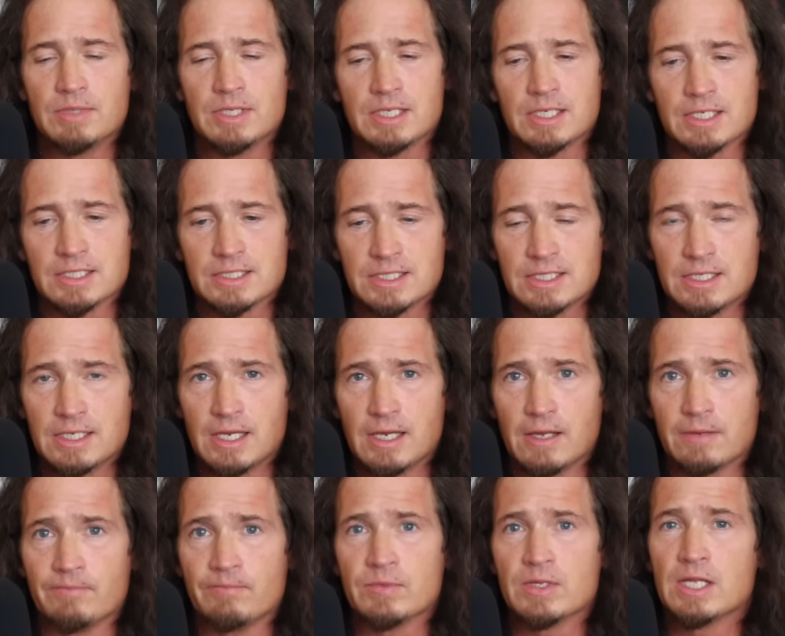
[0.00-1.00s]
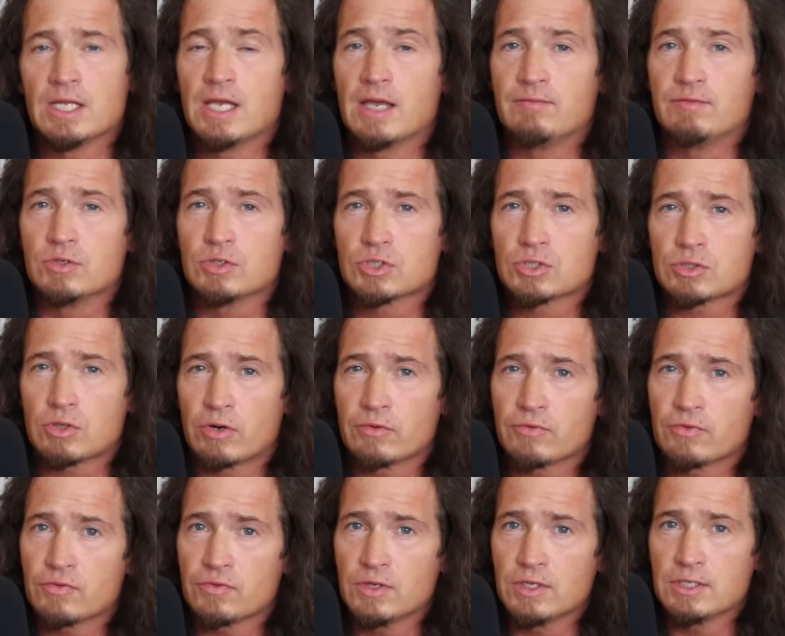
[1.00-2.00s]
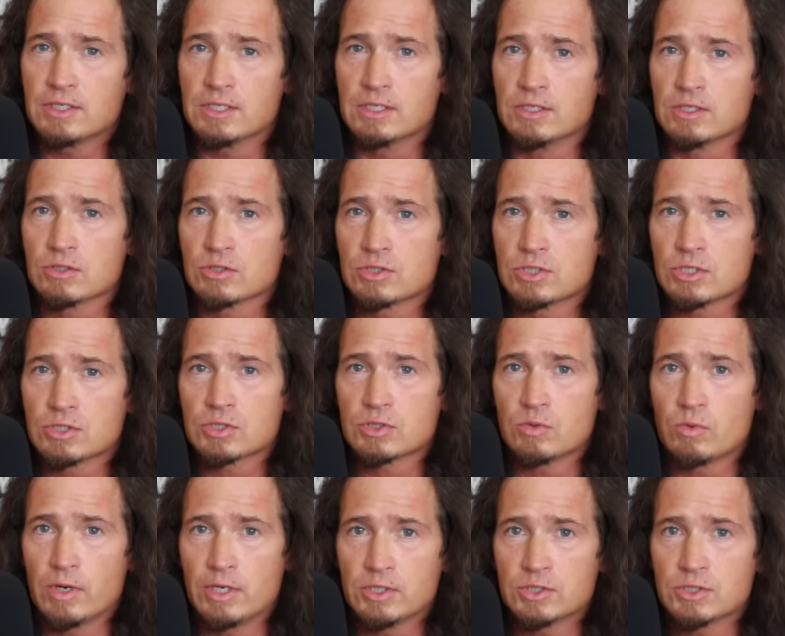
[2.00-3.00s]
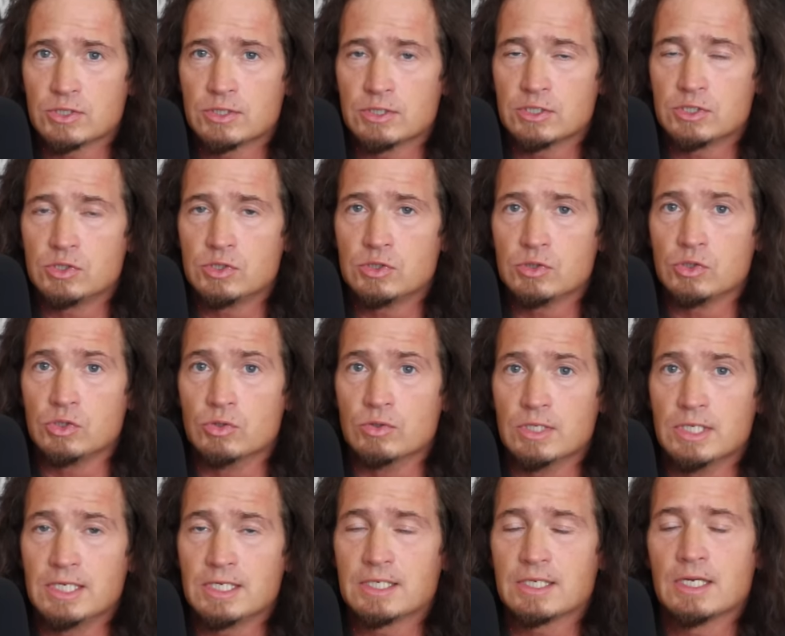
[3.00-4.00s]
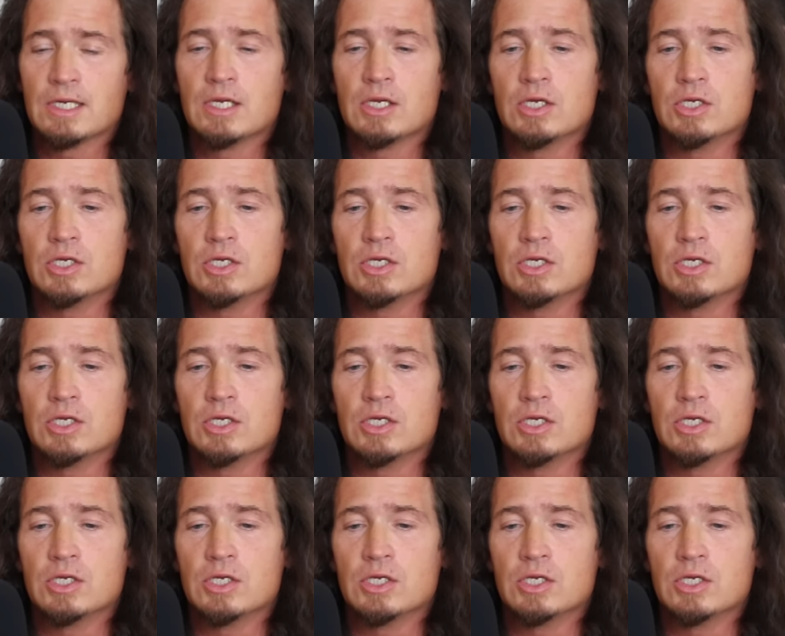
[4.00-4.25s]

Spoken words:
Because again, if you start thinking your situation is unique,